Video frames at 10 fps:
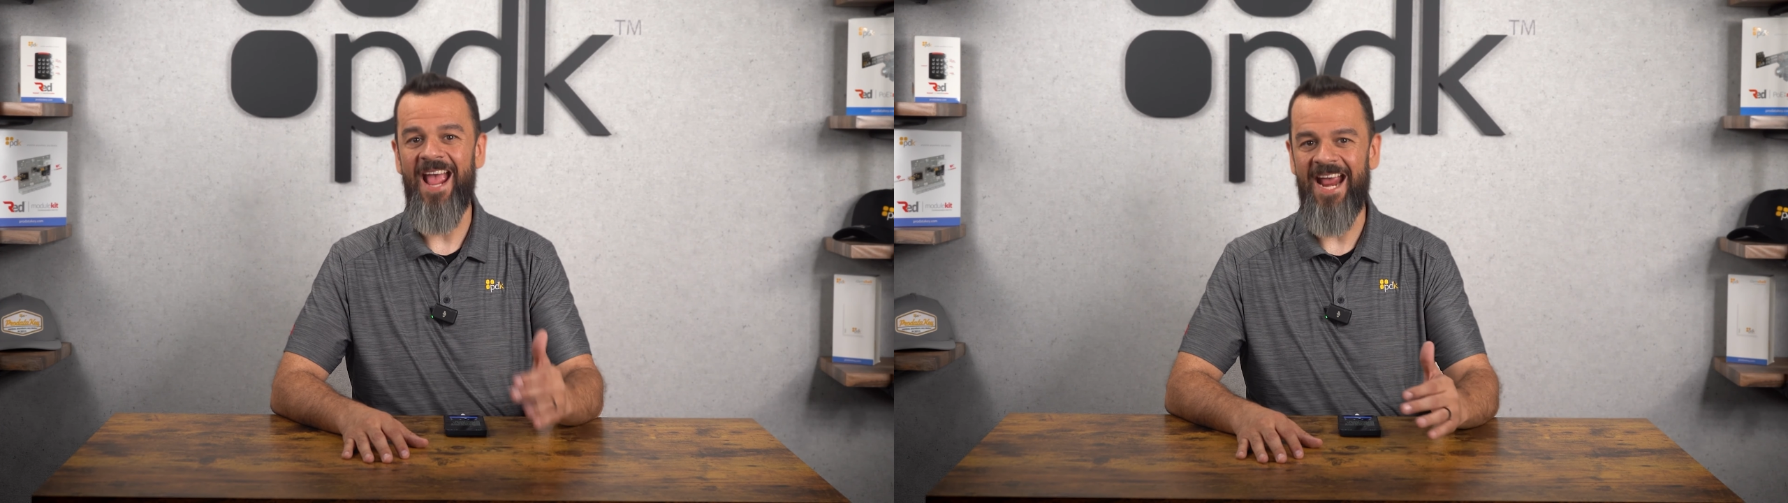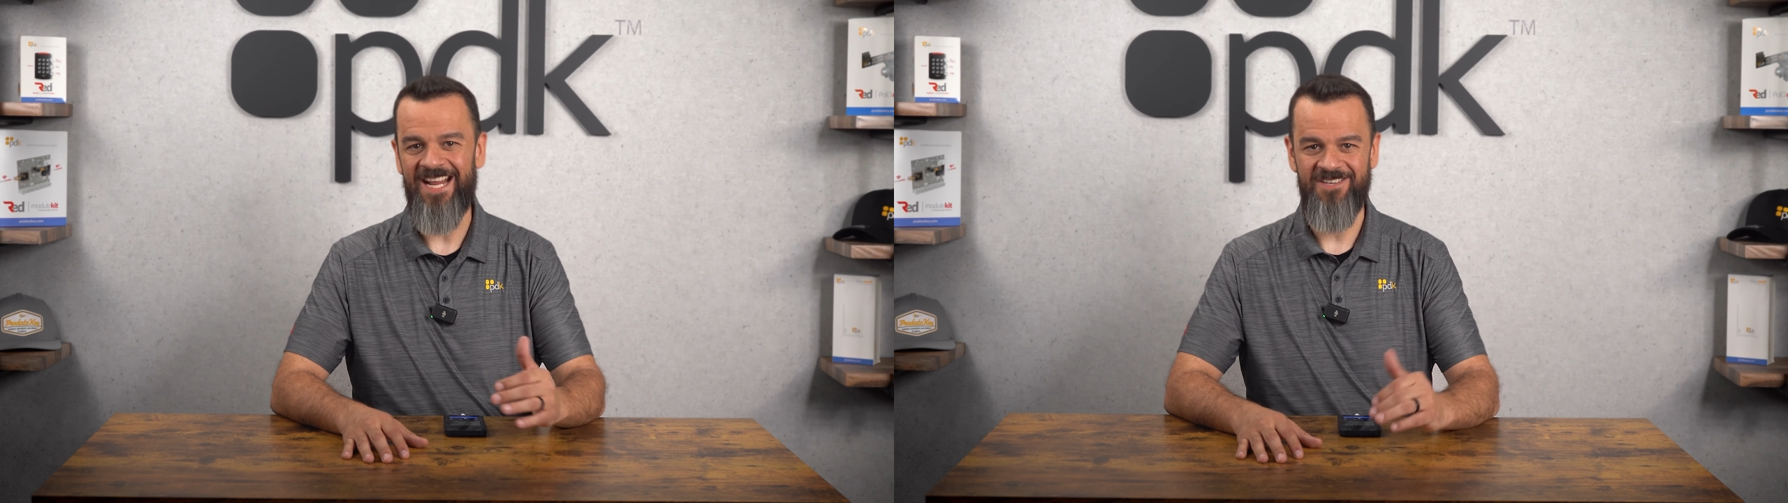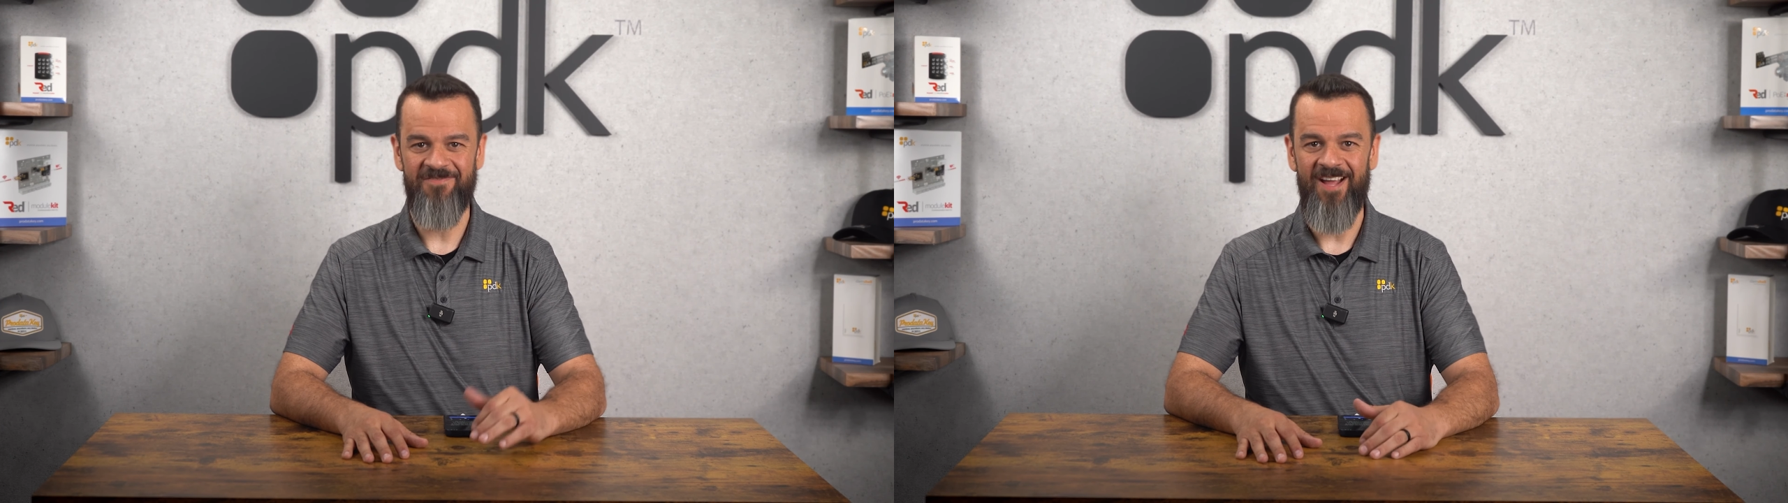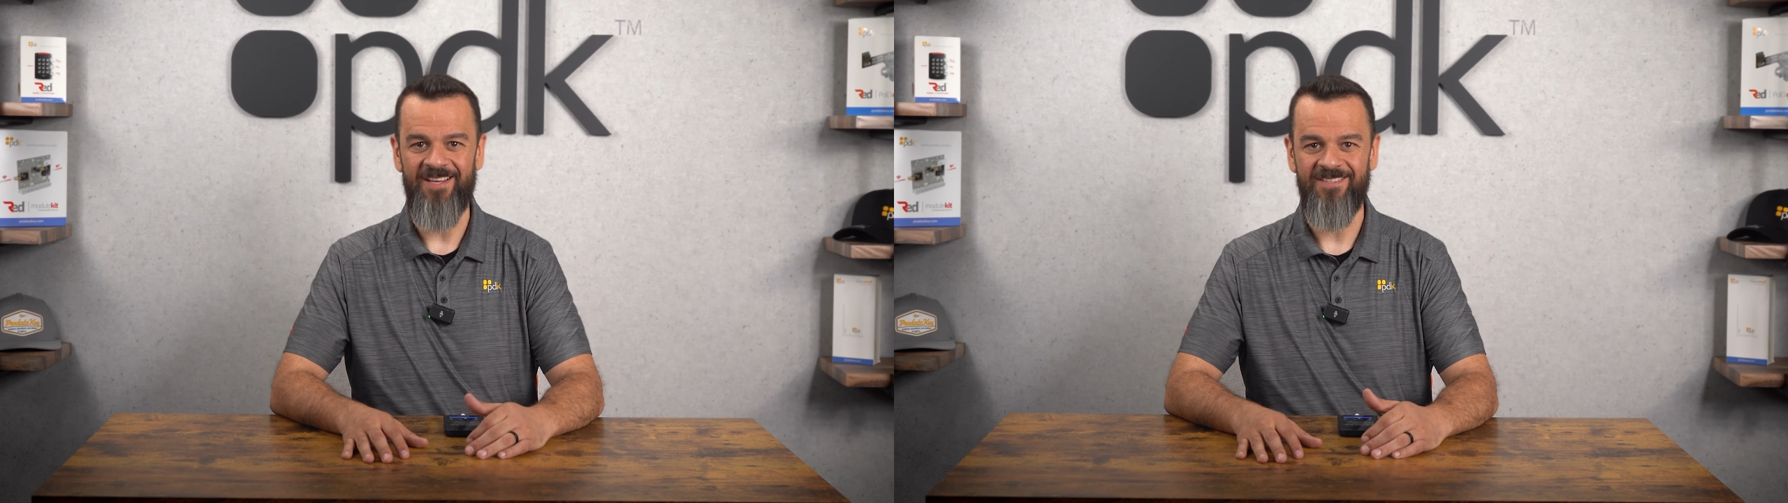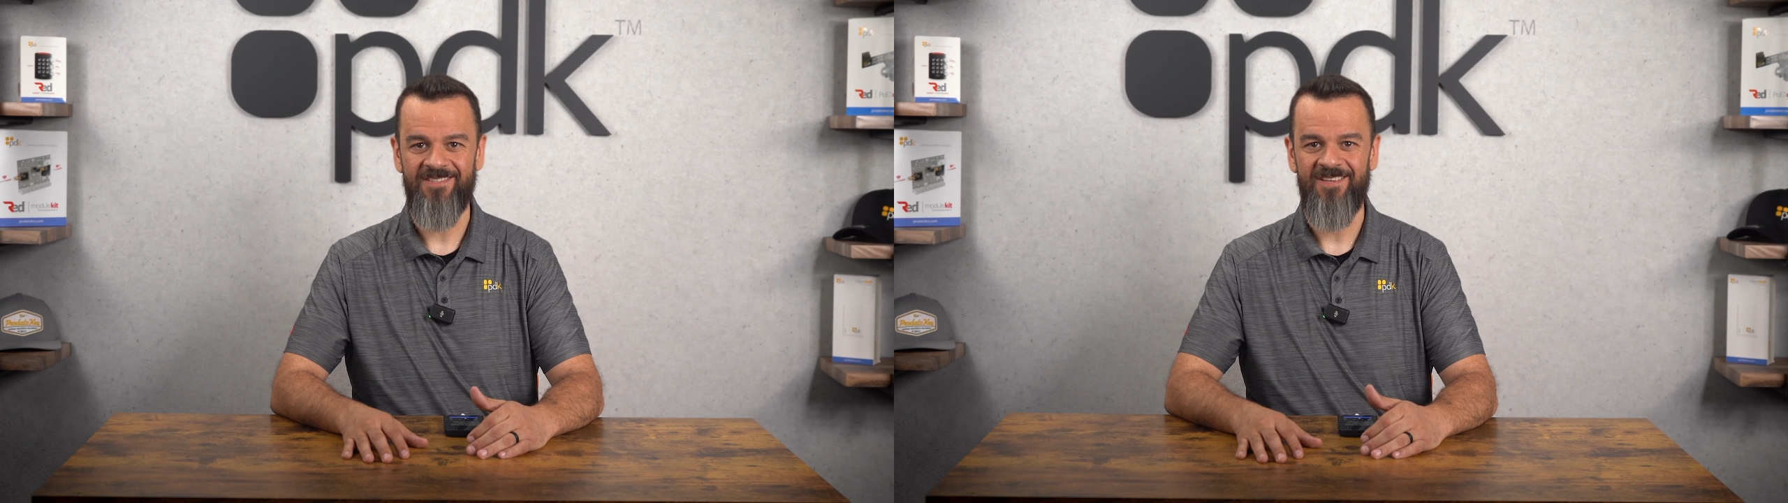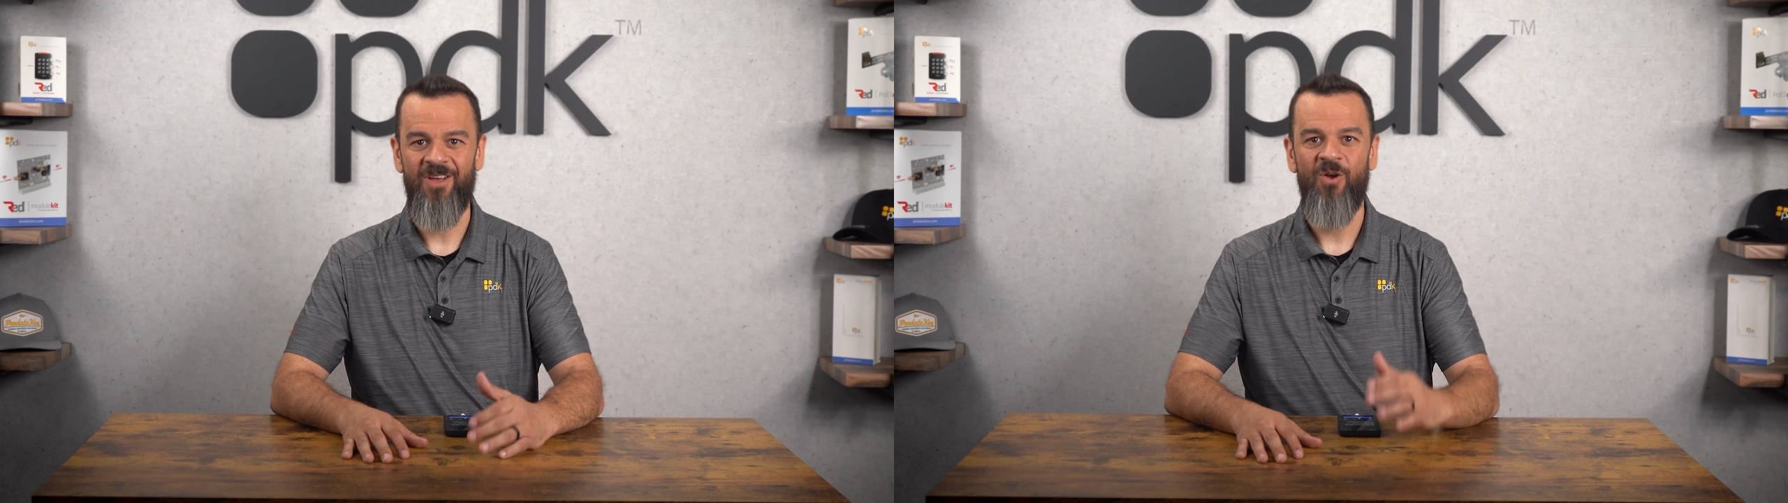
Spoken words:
any device.